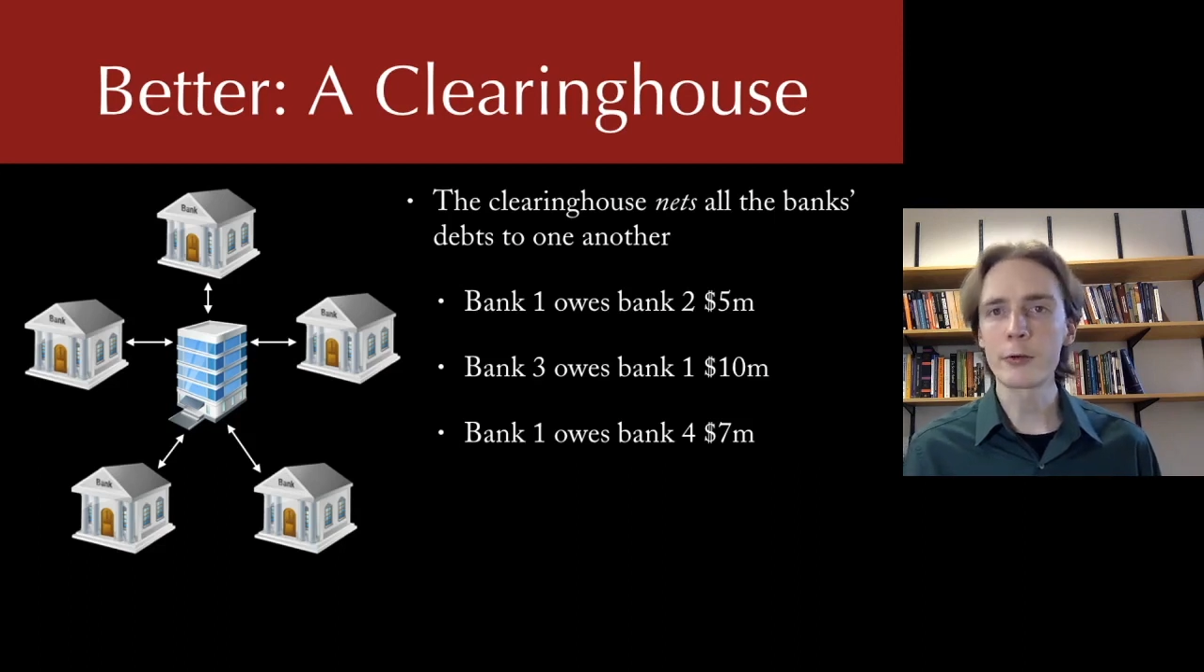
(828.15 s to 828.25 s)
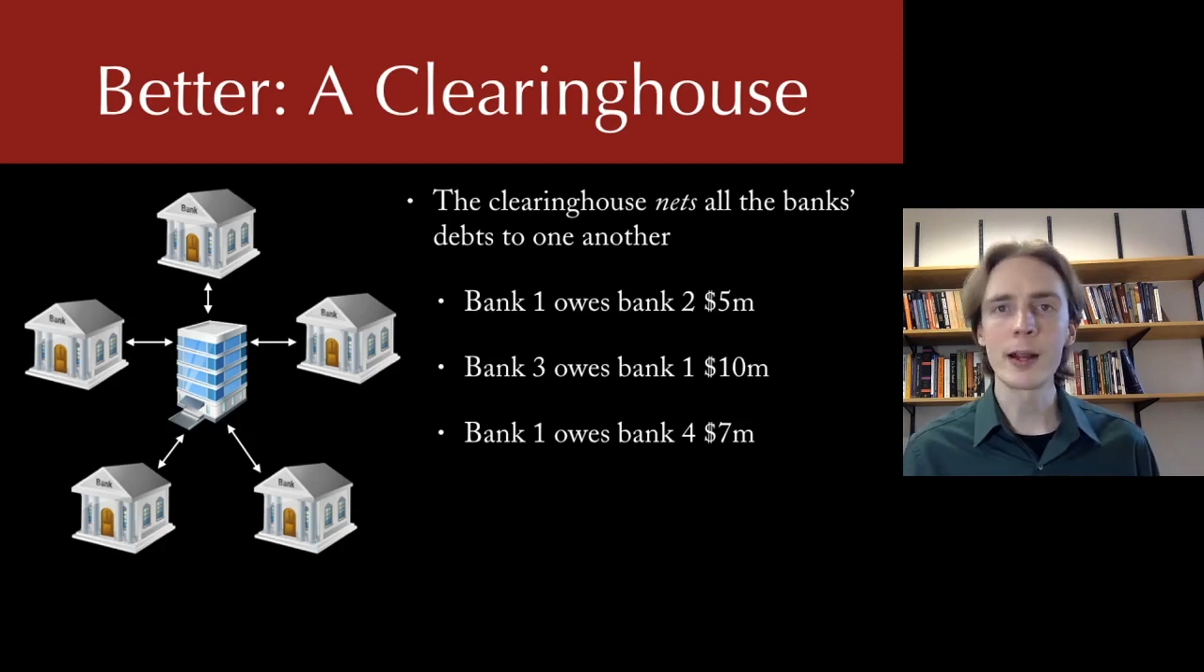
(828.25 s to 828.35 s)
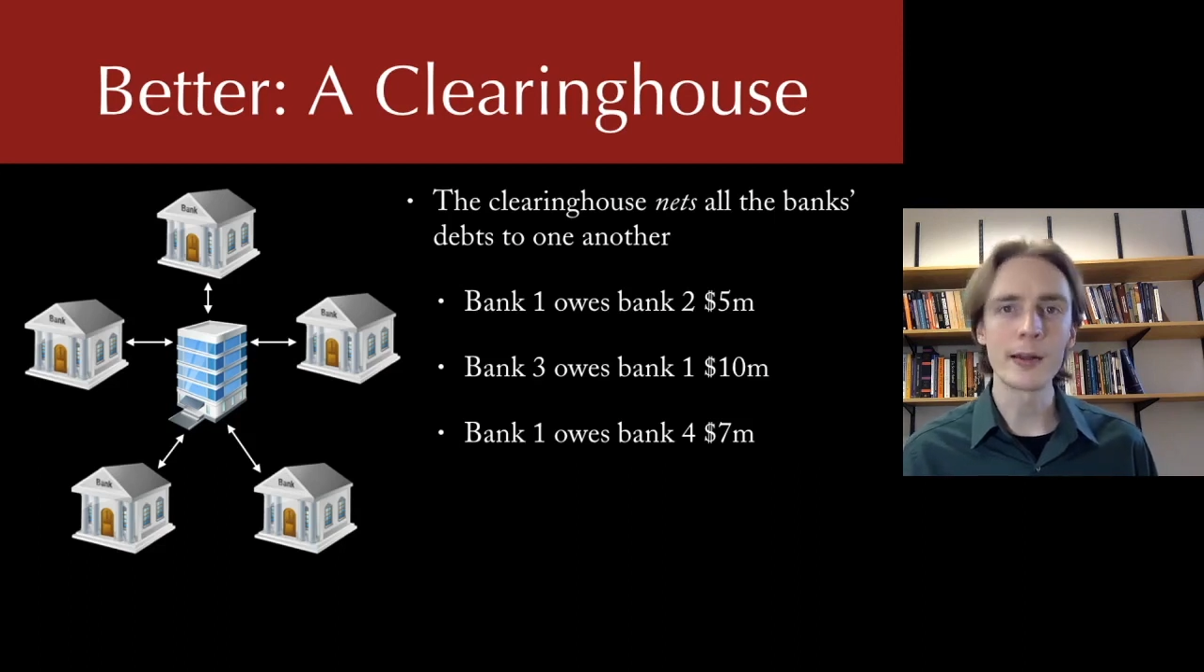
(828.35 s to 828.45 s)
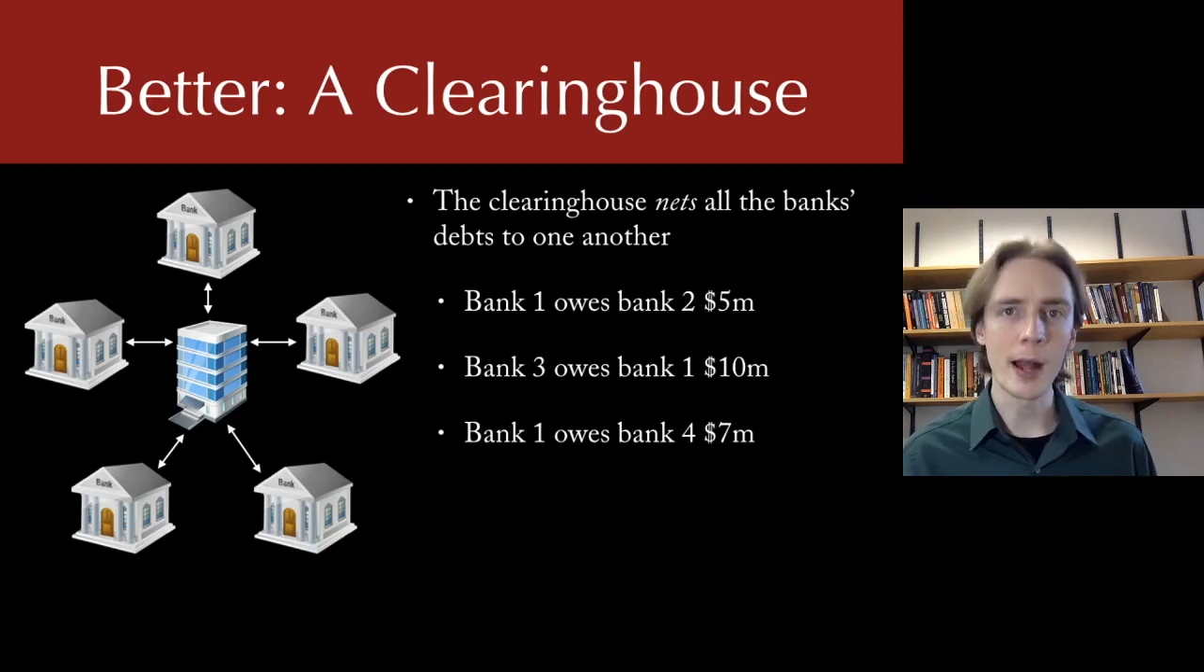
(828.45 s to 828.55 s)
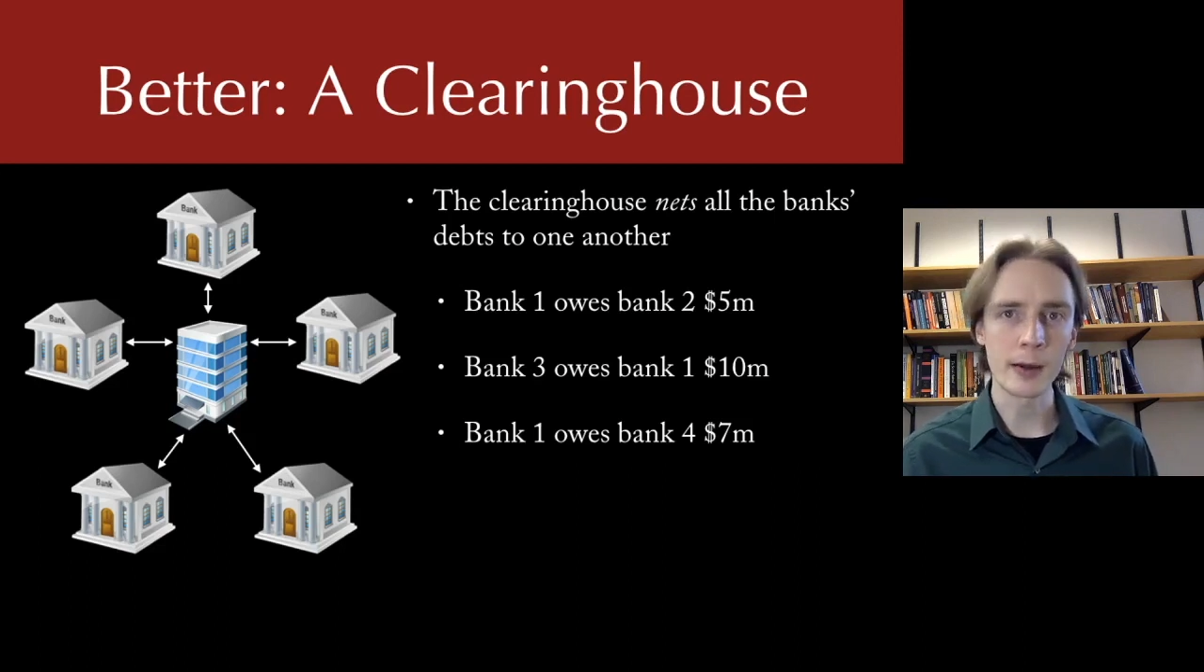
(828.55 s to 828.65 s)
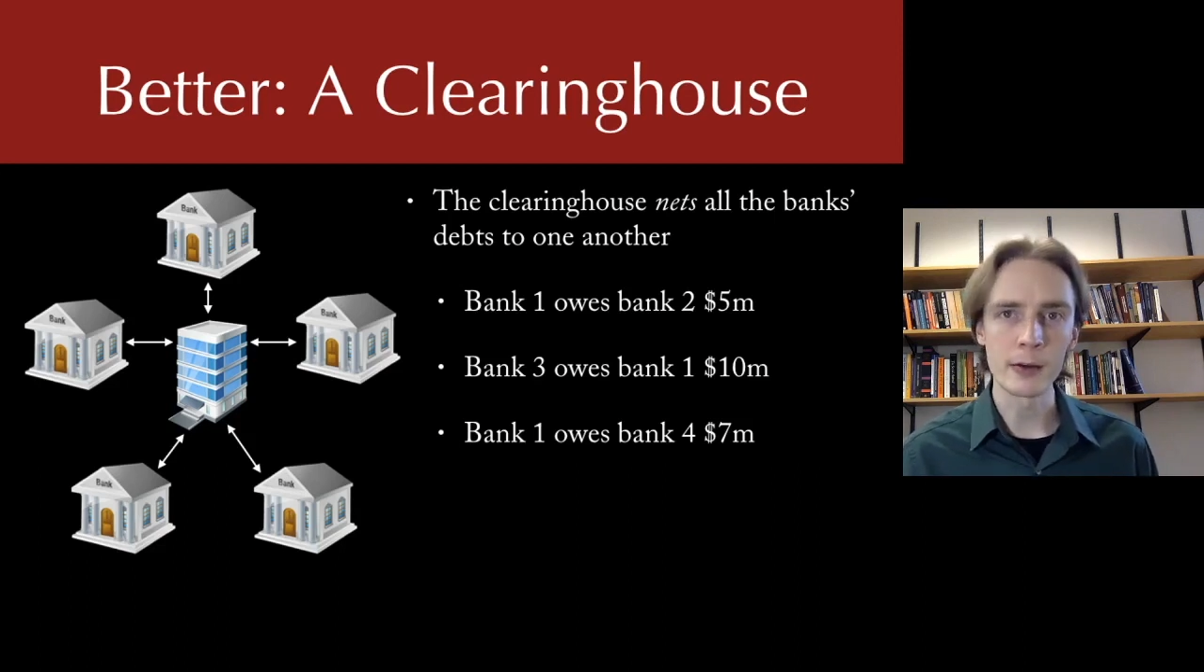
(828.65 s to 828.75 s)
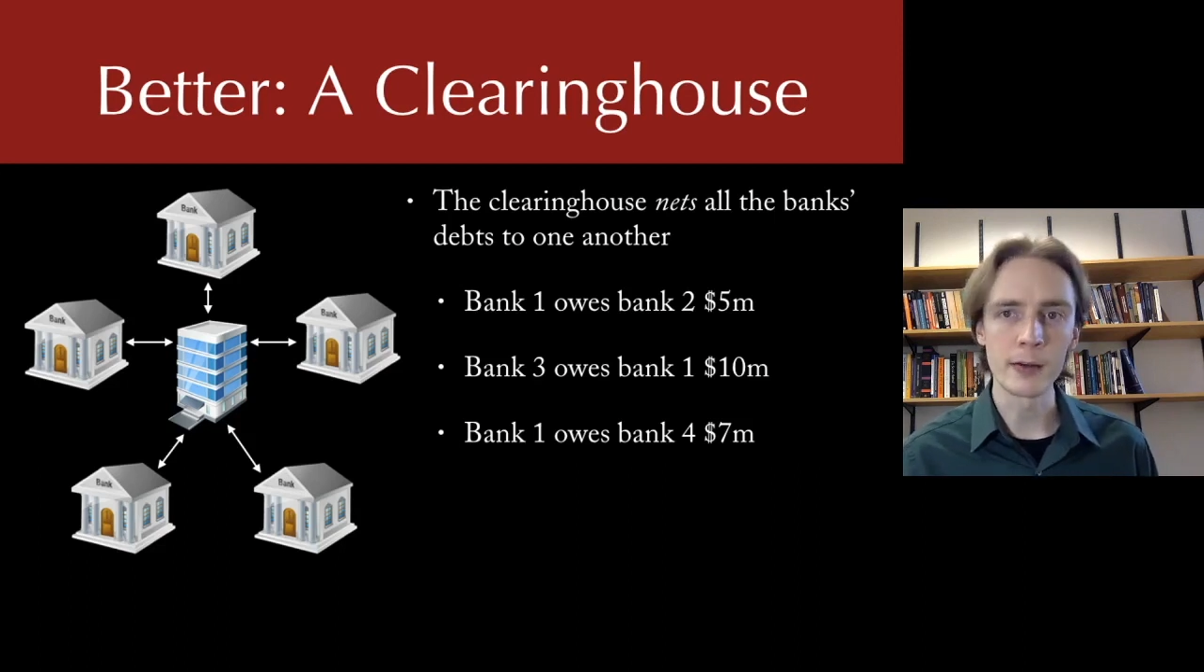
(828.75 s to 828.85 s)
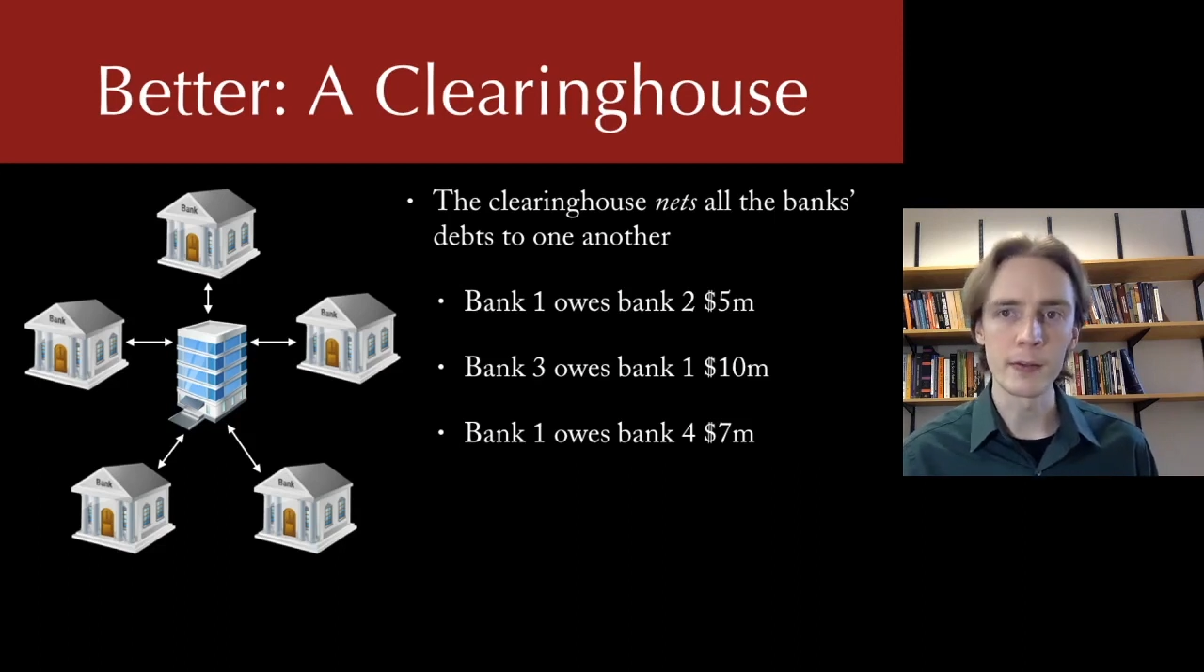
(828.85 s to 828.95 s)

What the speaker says: transactions